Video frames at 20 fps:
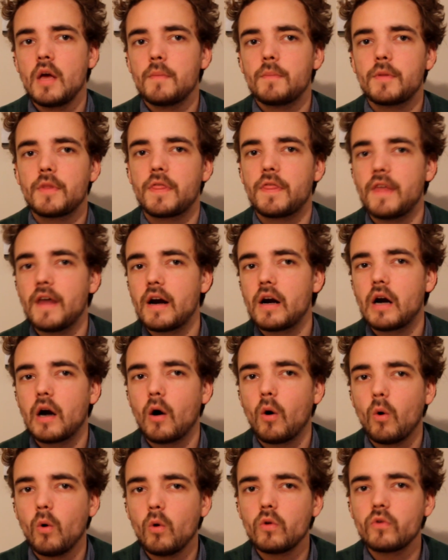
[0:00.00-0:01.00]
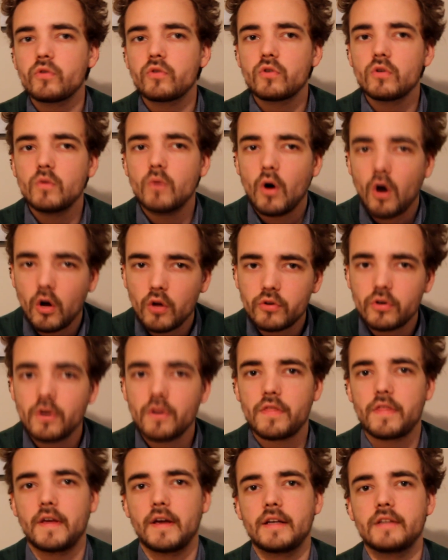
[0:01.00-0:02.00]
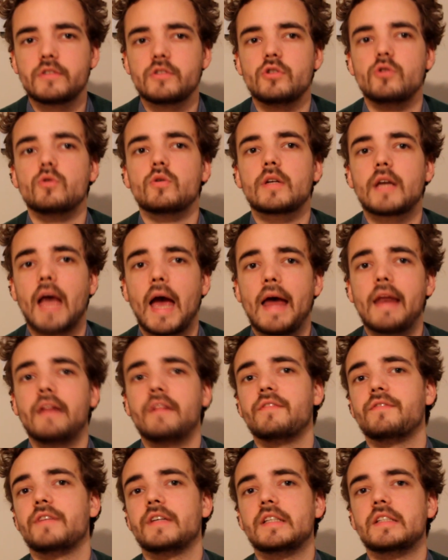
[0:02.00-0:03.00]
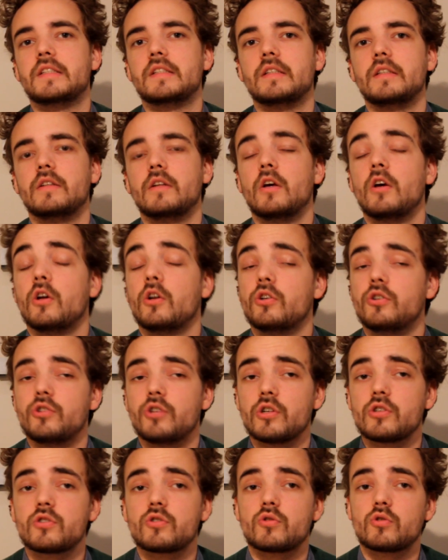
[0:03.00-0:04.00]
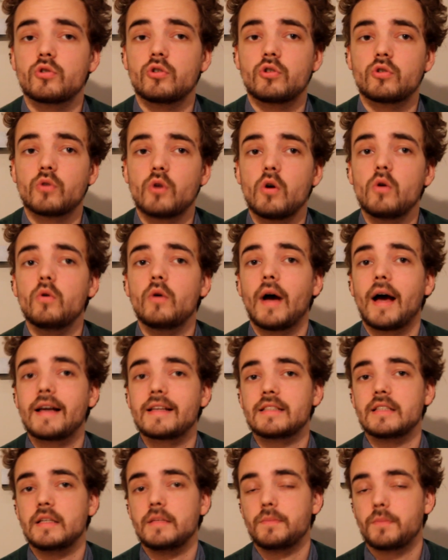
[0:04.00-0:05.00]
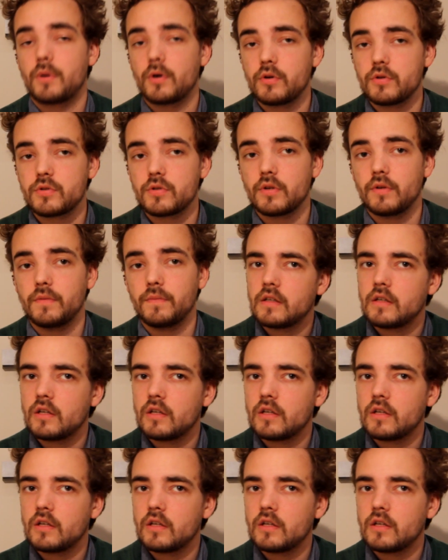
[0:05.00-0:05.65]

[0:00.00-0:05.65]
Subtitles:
but there are also other things you can invest in just to grow as a person.